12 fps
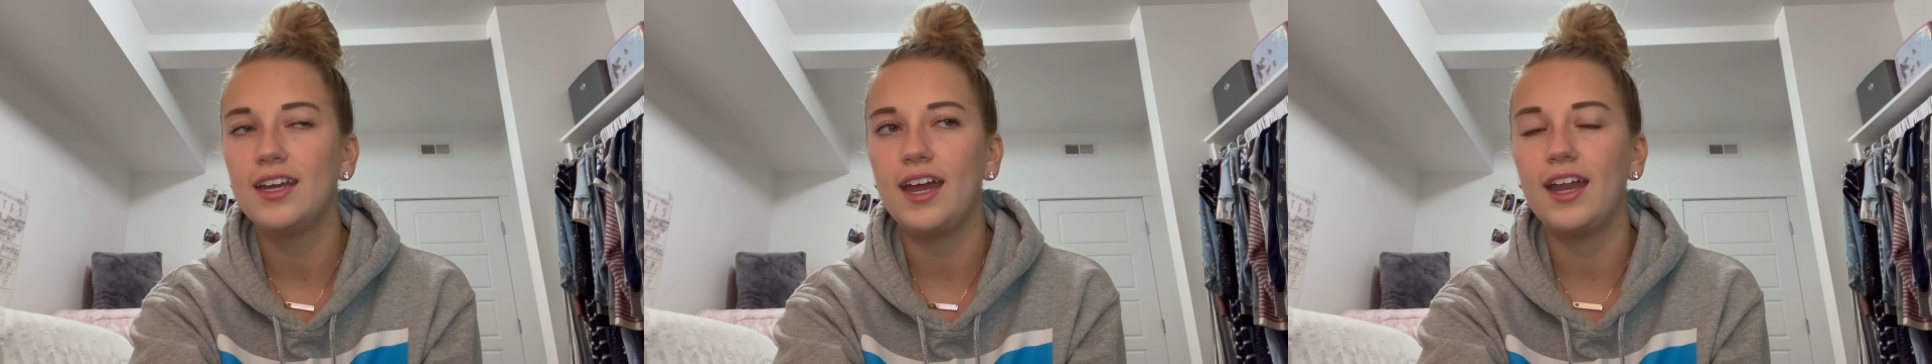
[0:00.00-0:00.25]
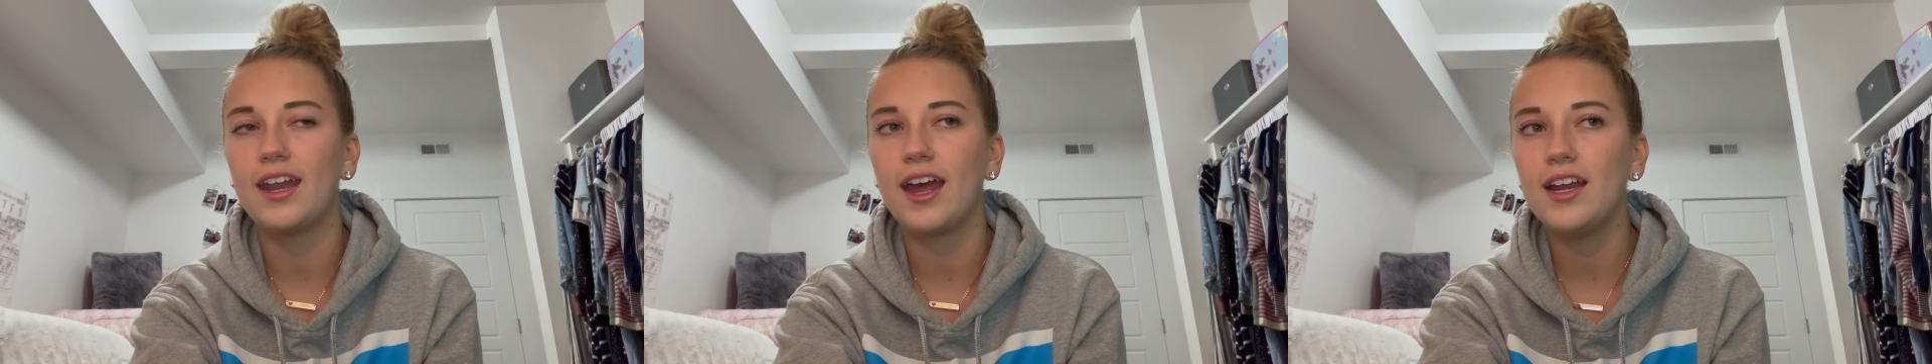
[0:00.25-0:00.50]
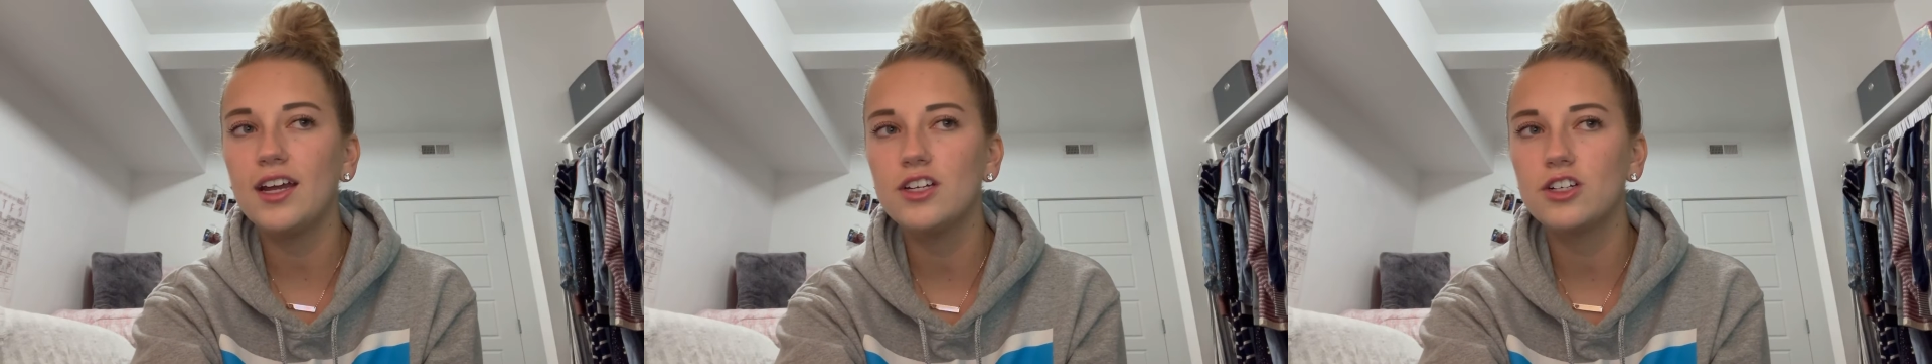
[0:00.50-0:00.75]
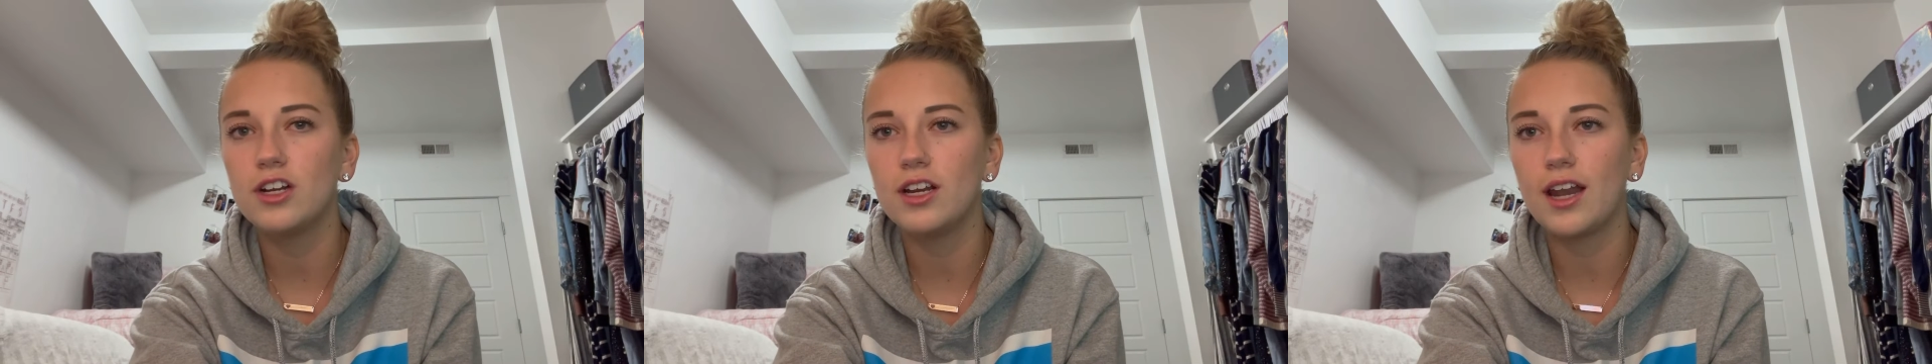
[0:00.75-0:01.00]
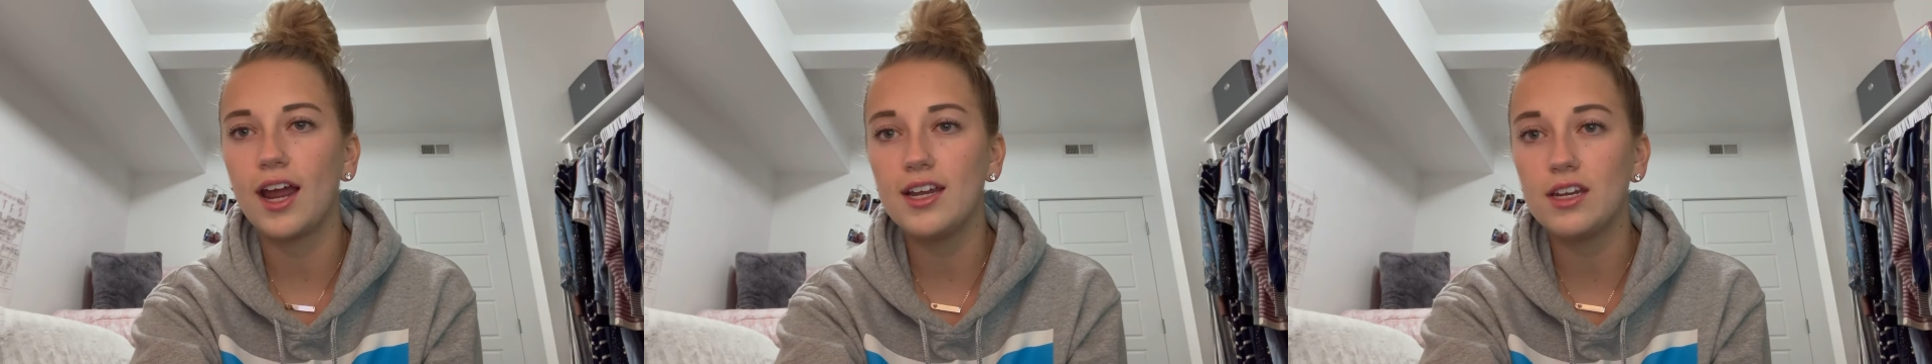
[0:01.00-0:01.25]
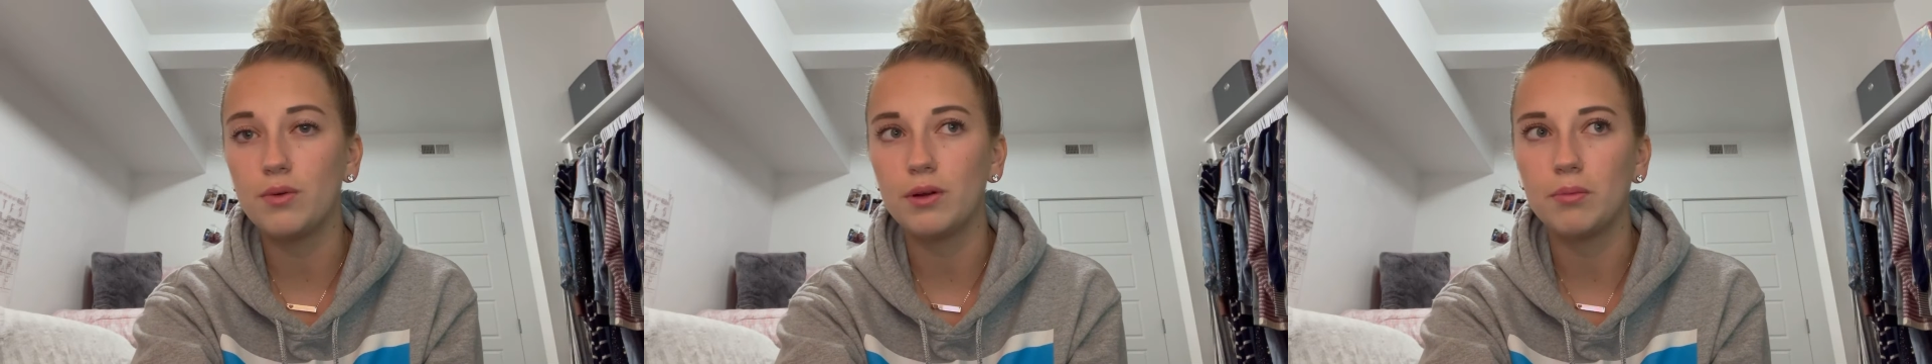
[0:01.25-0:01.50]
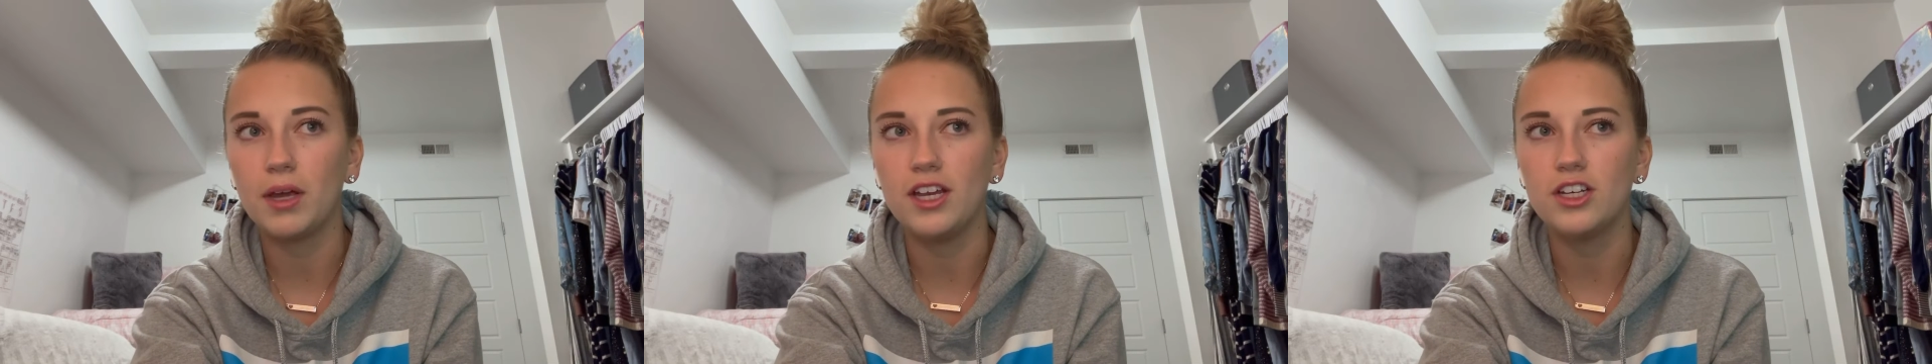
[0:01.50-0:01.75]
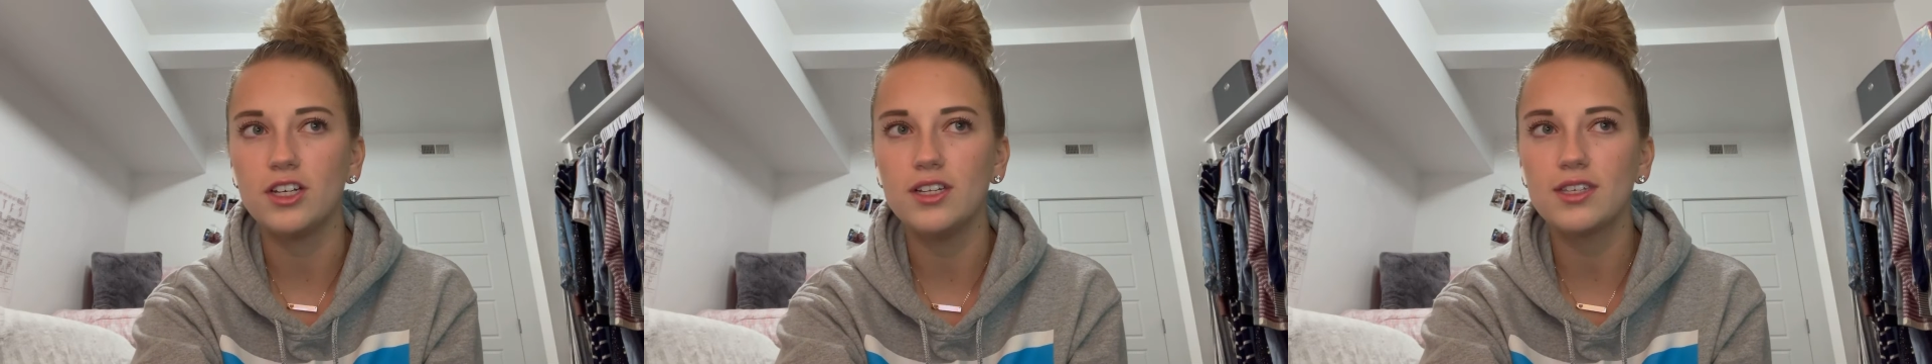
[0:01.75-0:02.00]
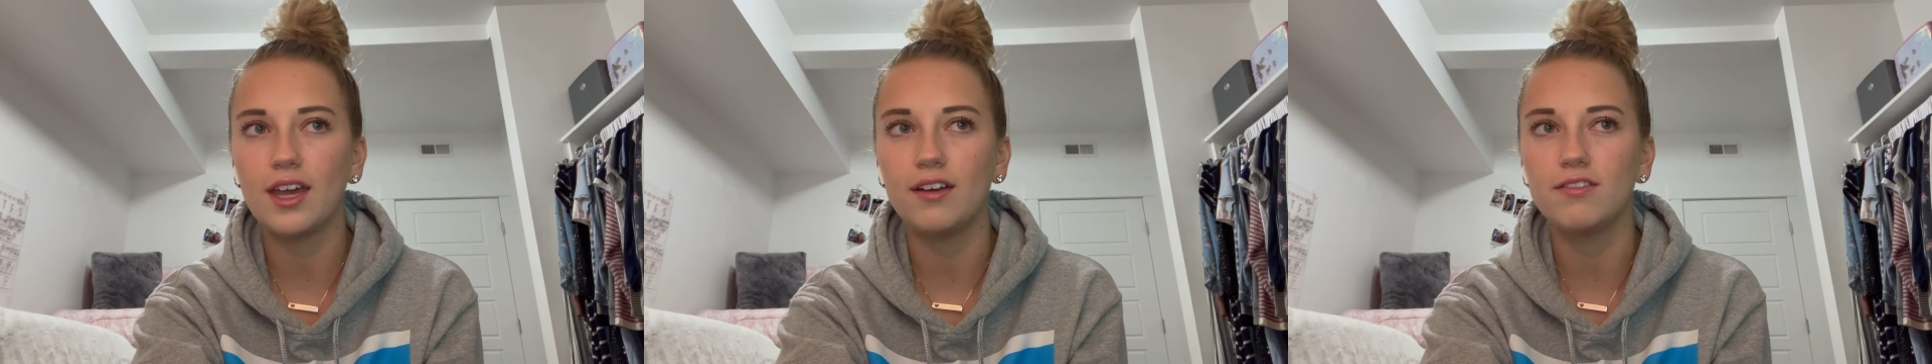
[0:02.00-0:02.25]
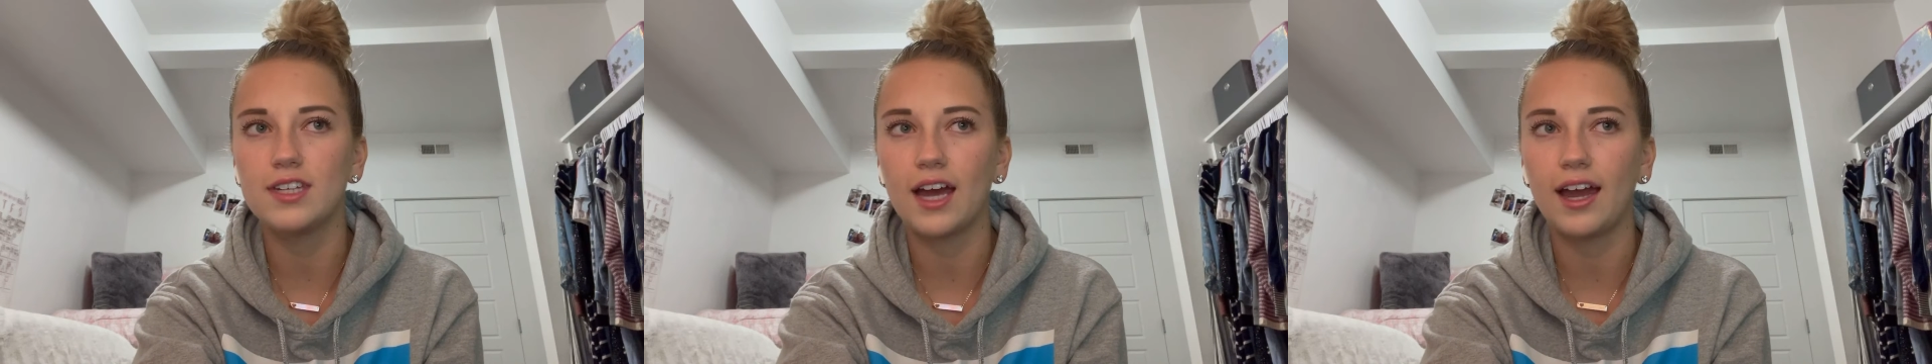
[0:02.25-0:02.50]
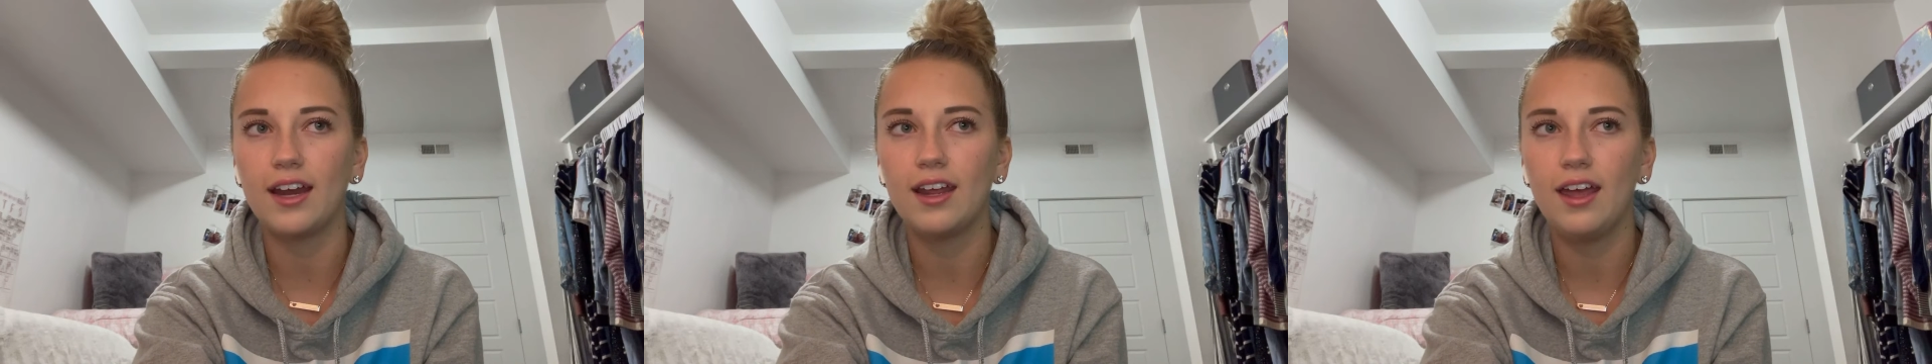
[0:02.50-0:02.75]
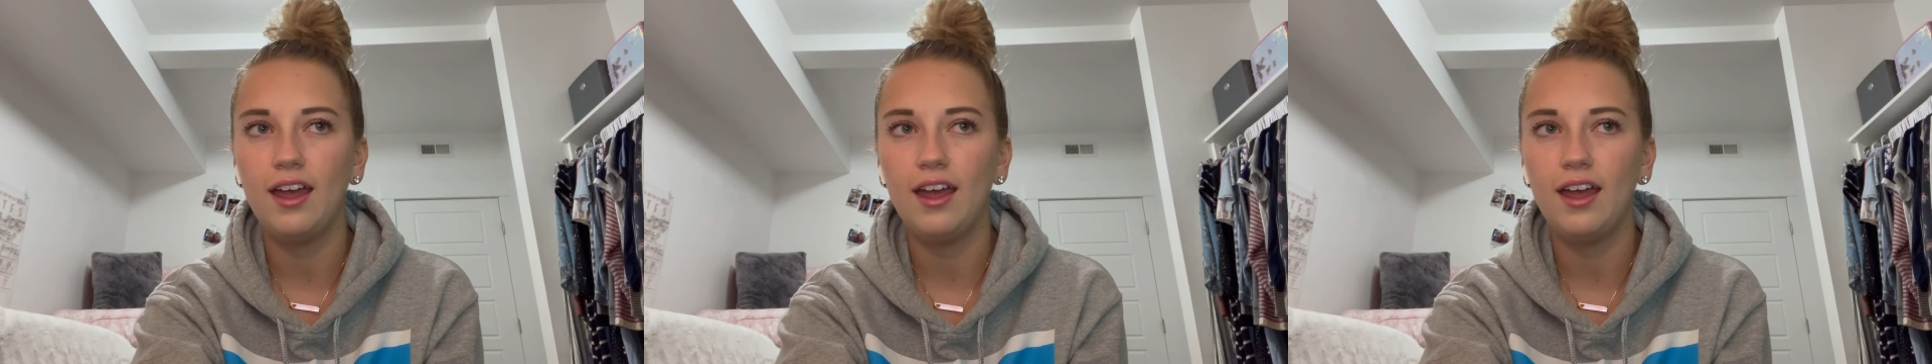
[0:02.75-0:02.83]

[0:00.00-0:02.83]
and 991 patients have died